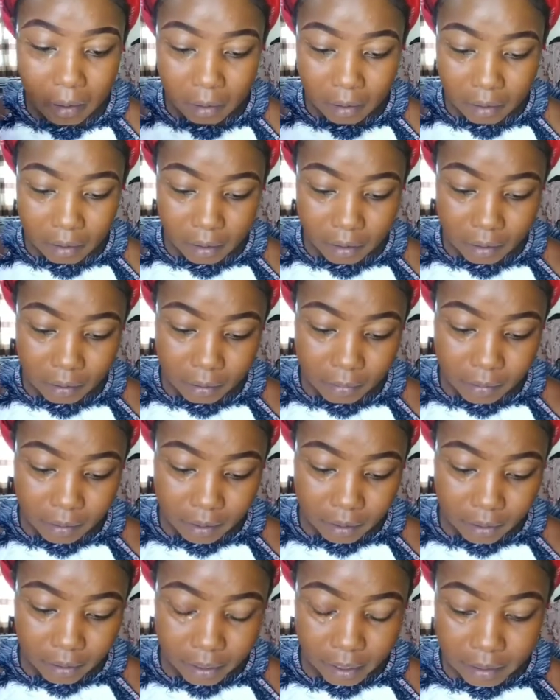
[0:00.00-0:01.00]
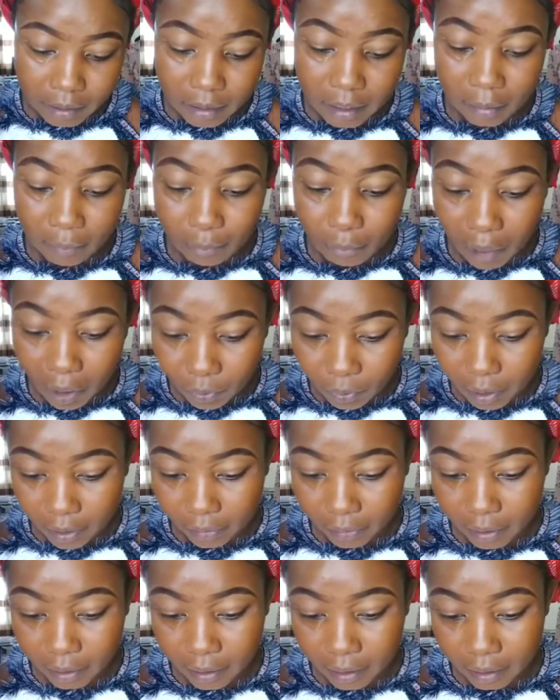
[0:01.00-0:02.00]
It helps in creating a
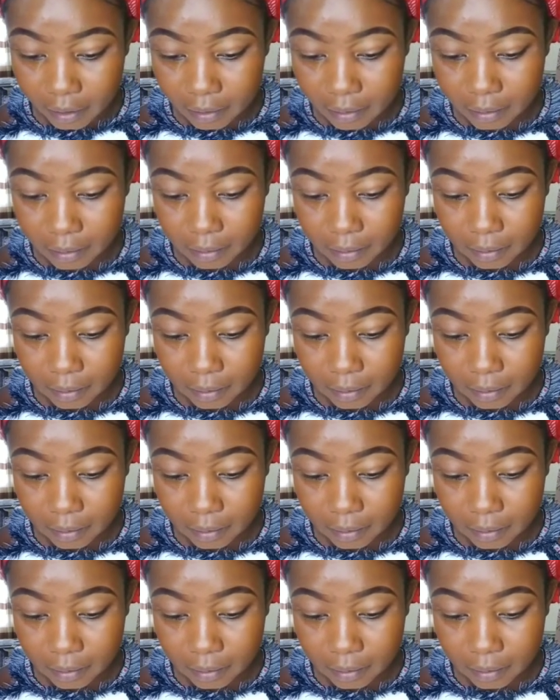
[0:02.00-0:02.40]
boundary that